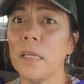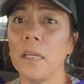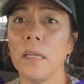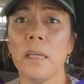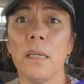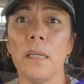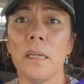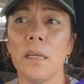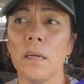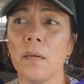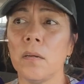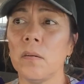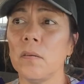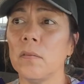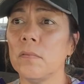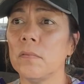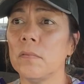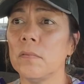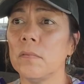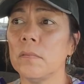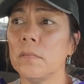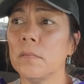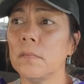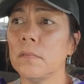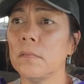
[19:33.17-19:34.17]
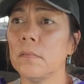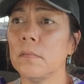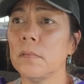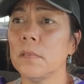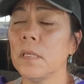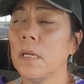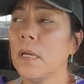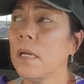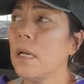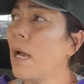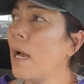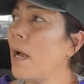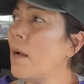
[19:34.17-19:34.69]
You know,
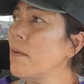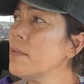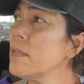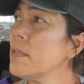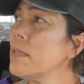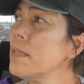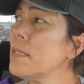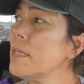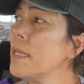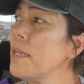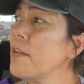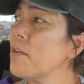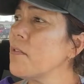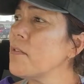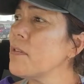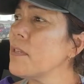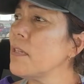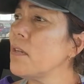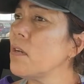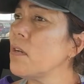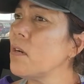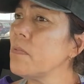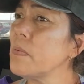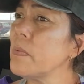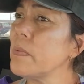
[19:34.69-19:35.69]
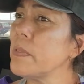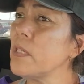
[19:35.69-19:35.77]
I also say nursing homes,